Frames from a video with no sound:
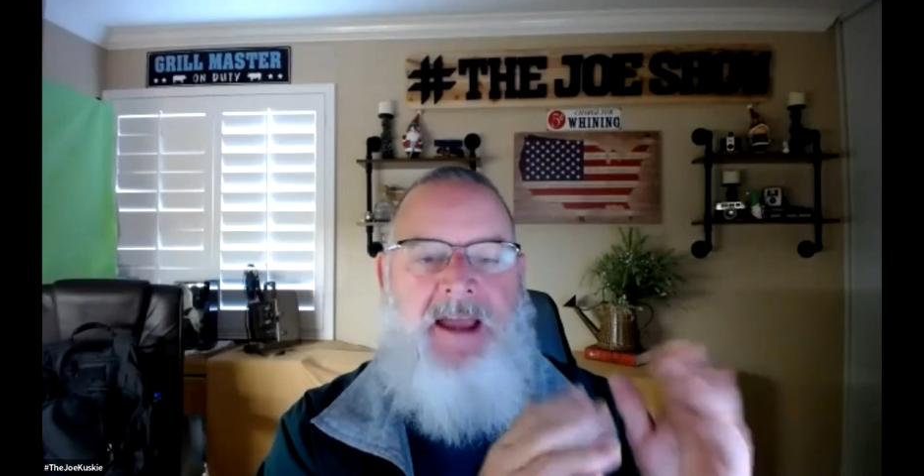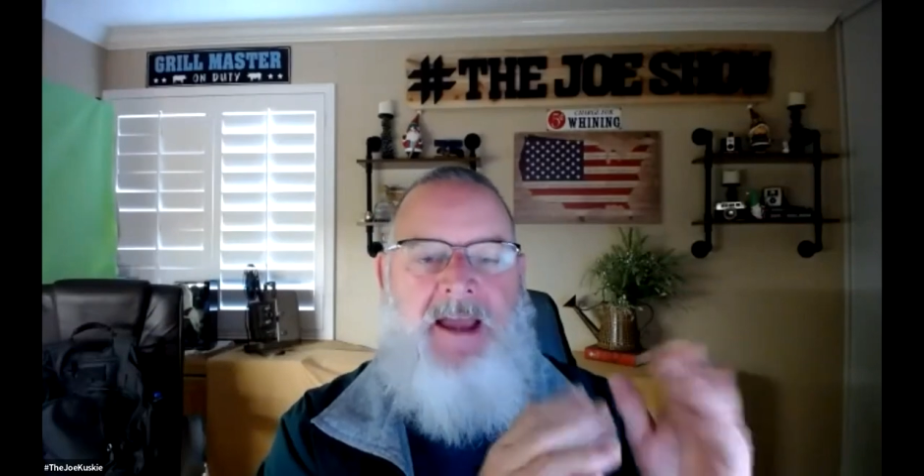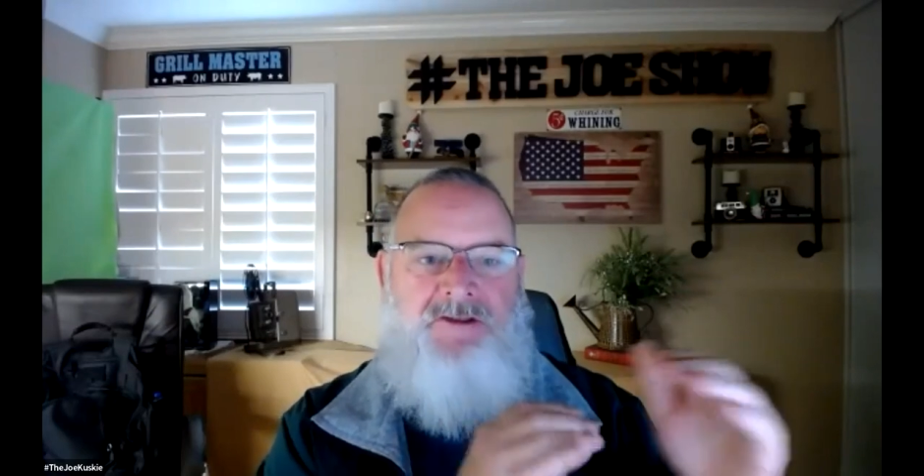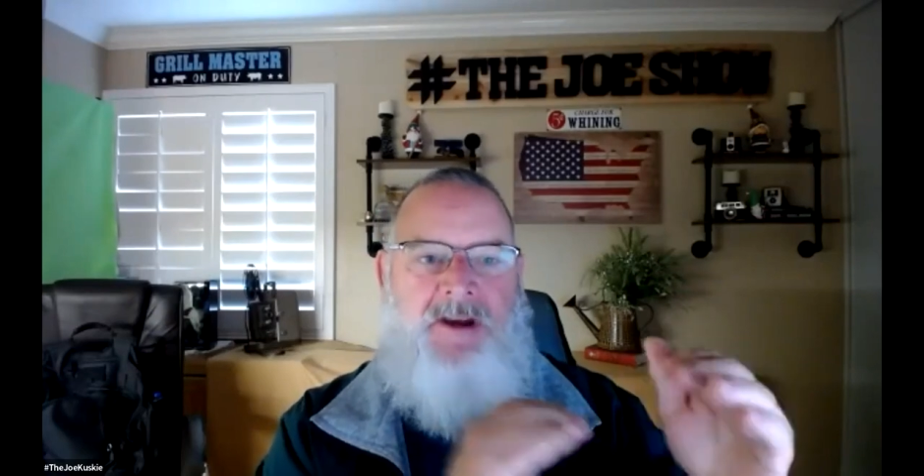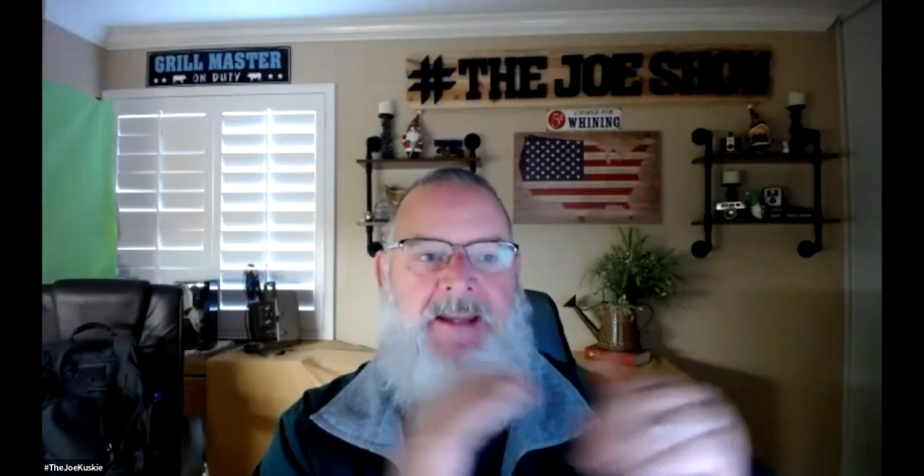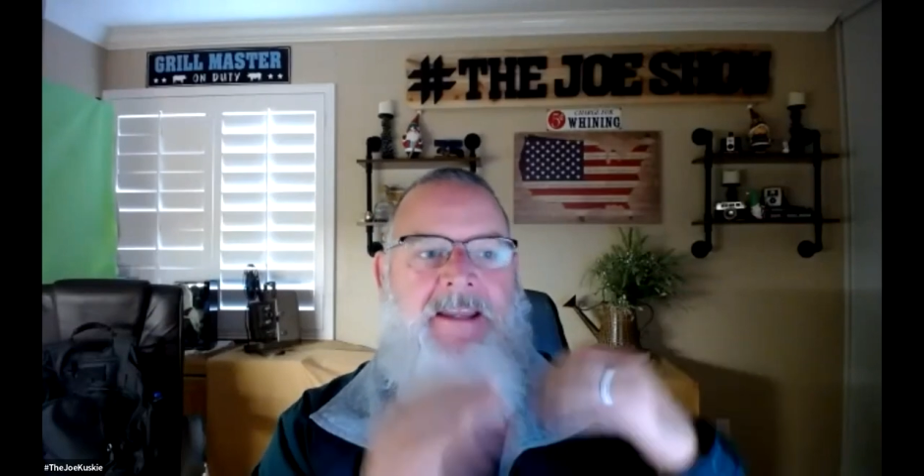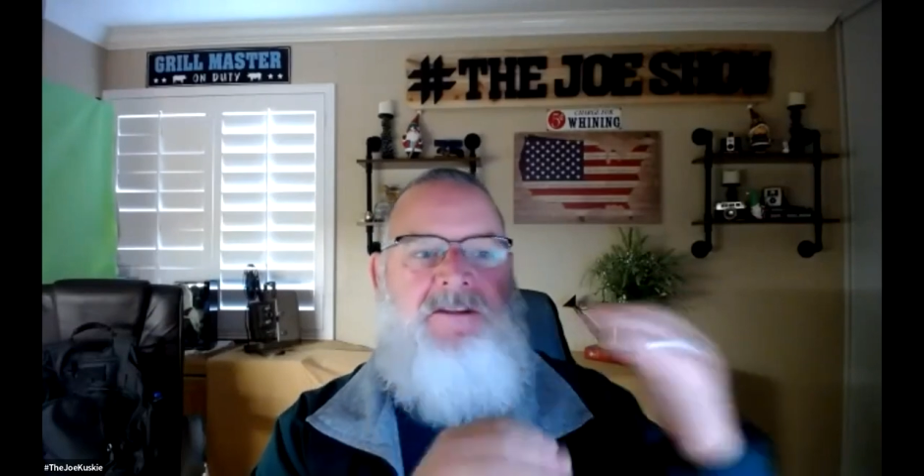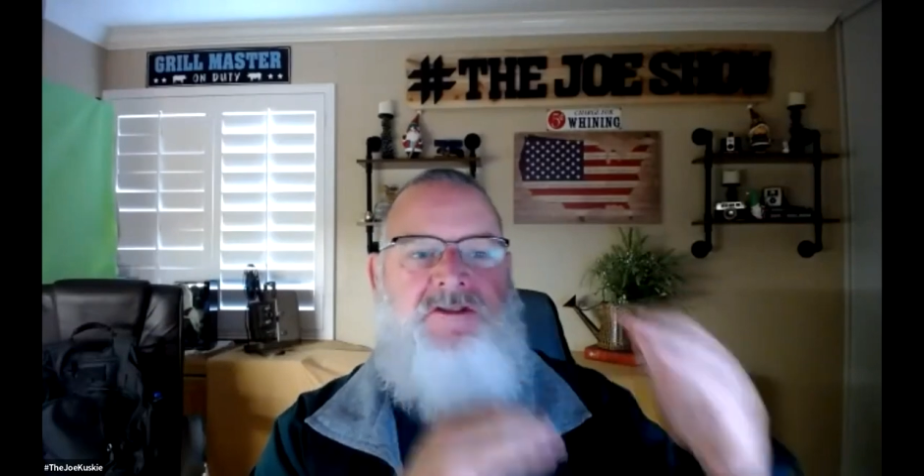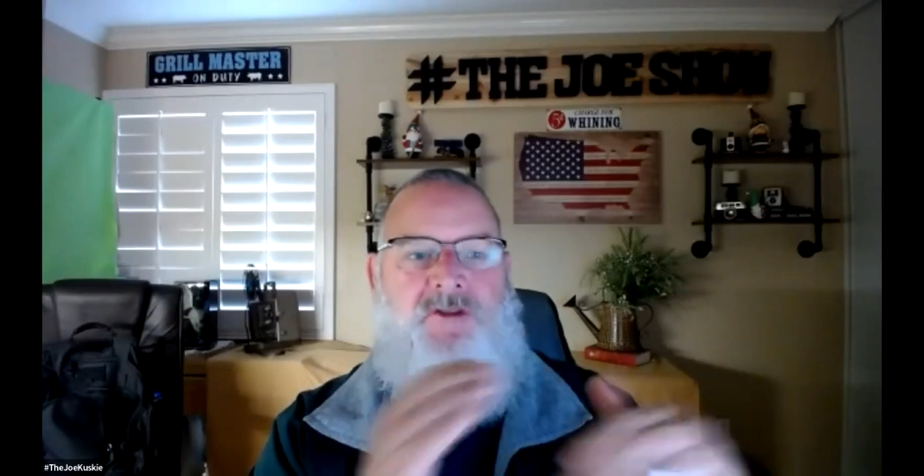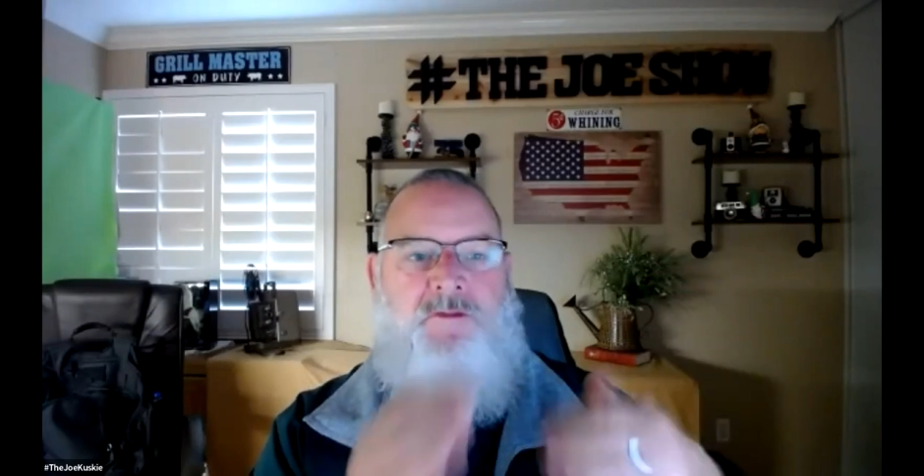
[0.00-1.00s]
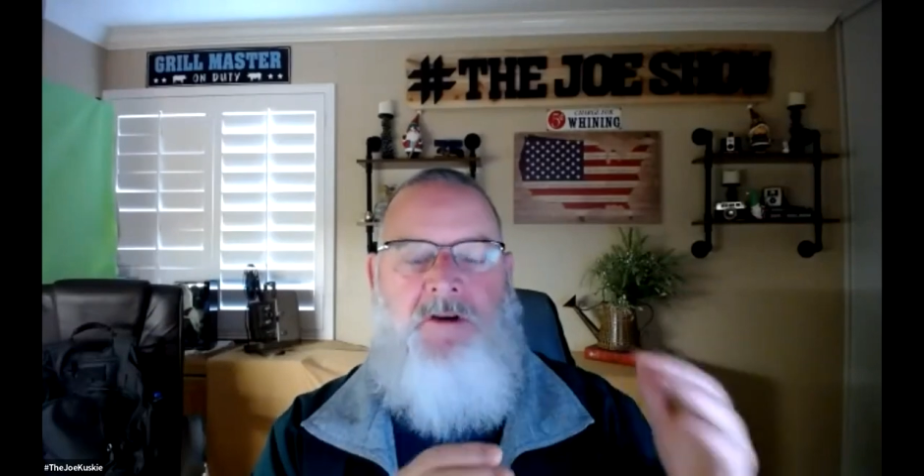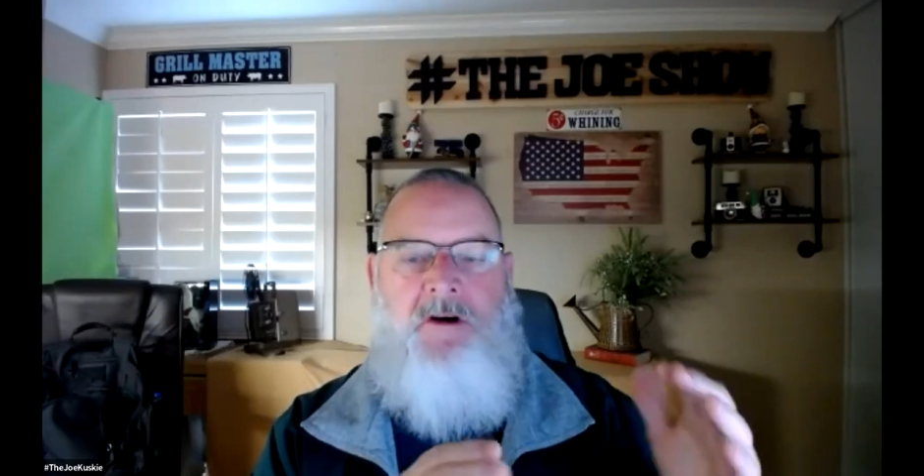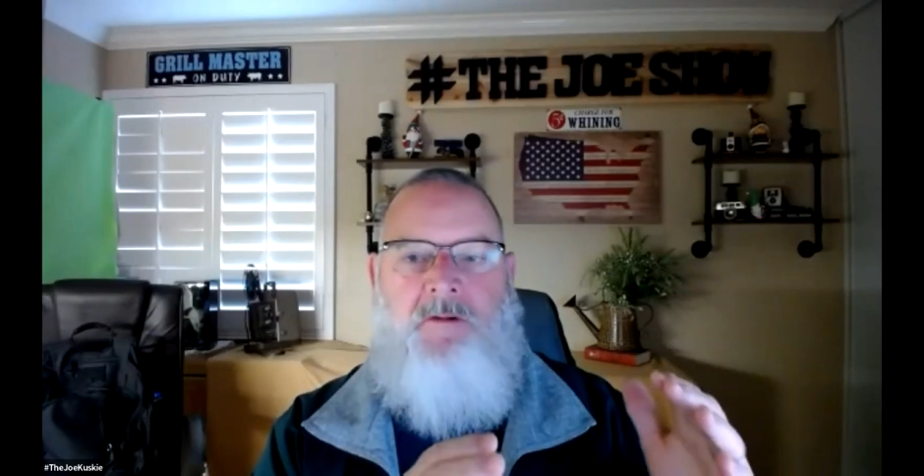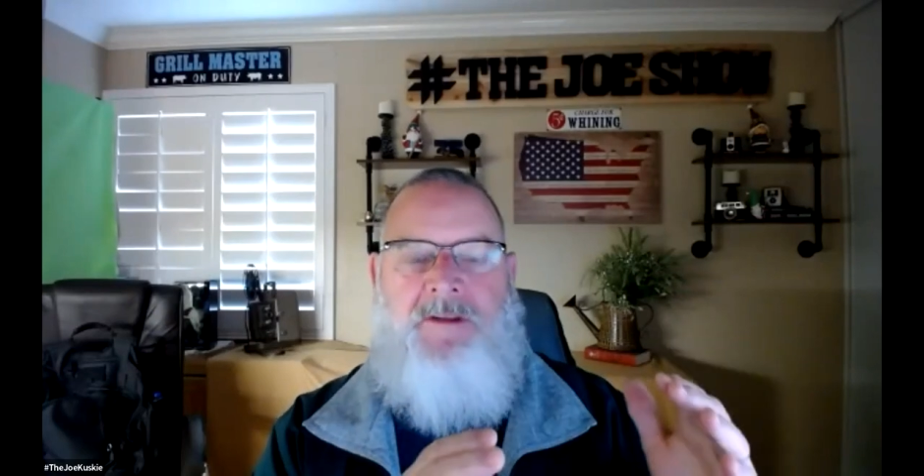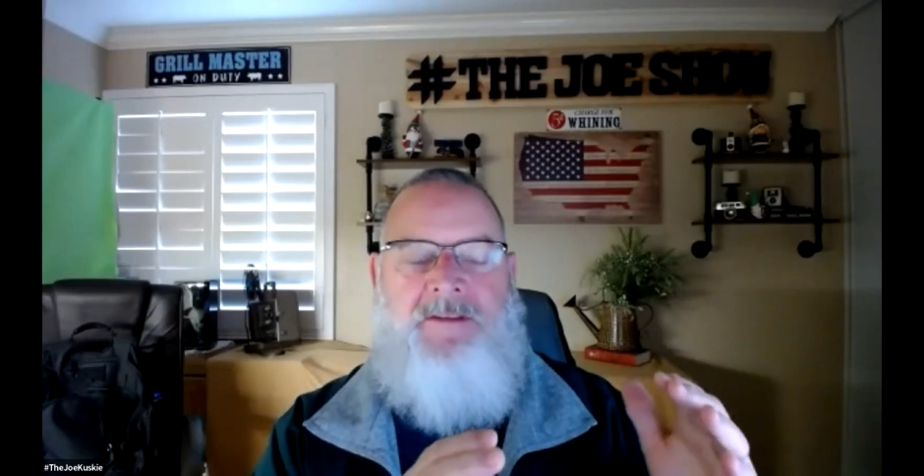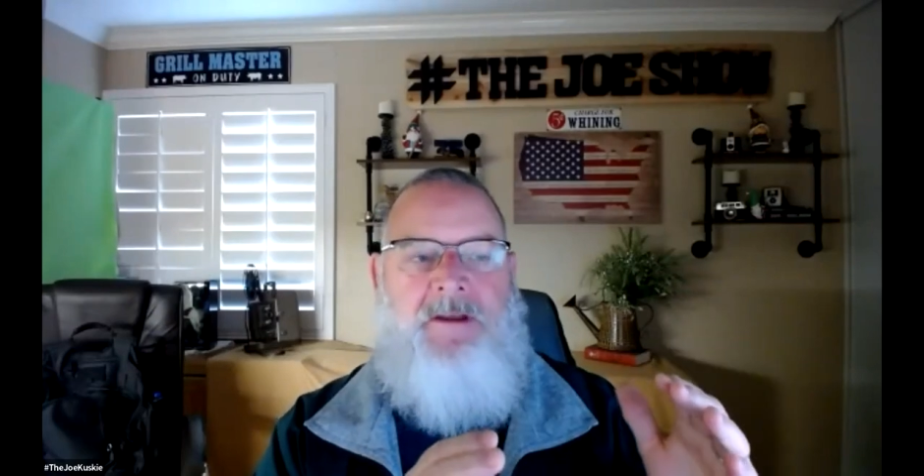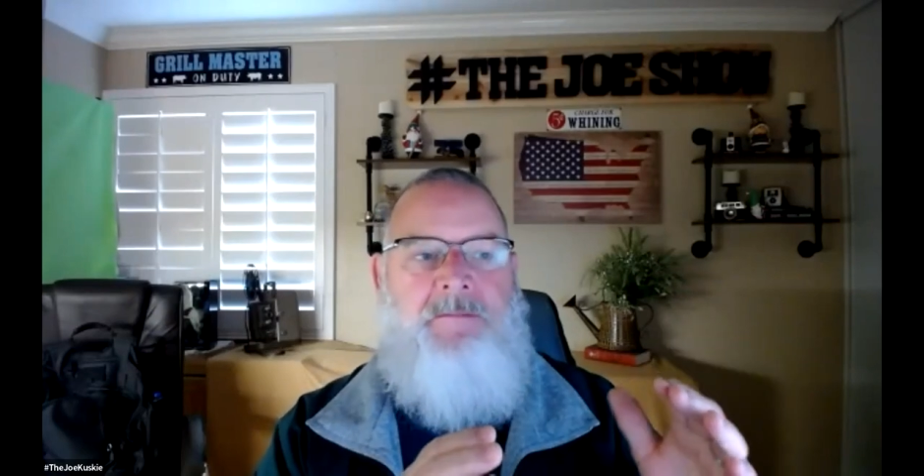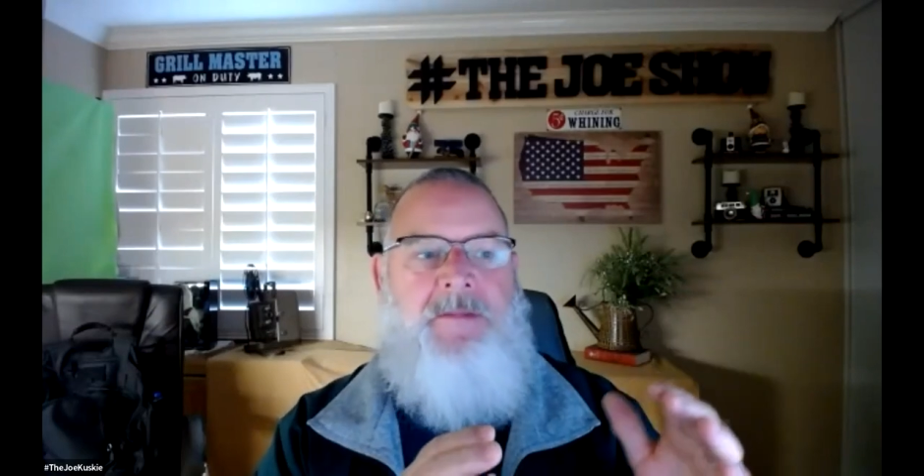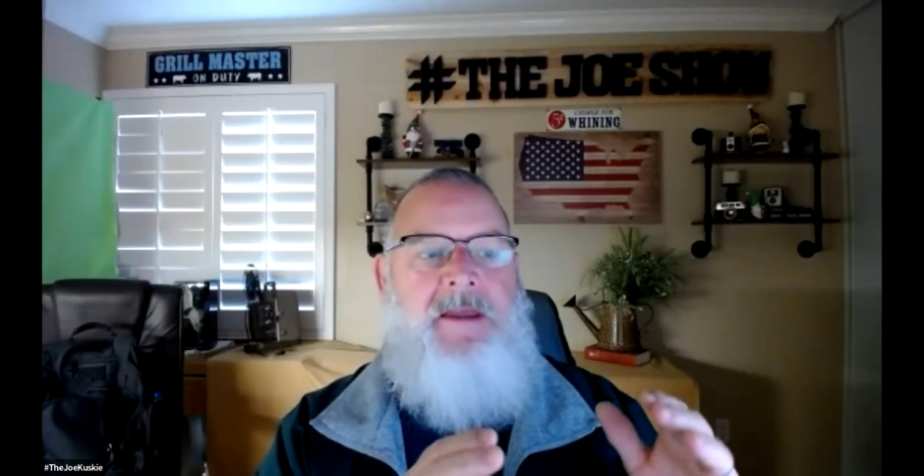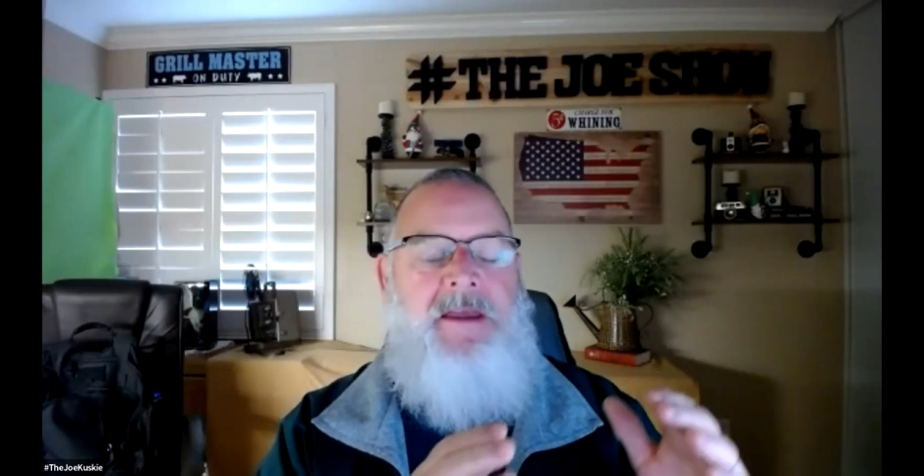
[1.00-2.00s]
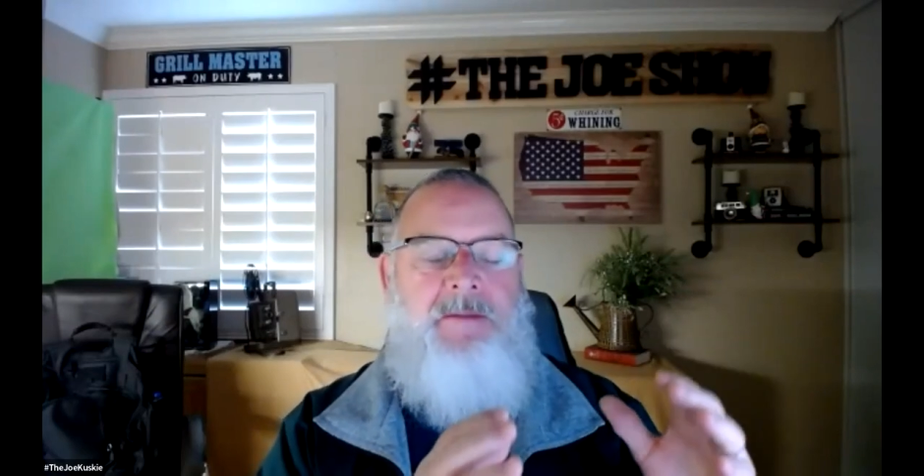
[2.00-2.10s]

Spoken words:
I try to get a Zoom call with them,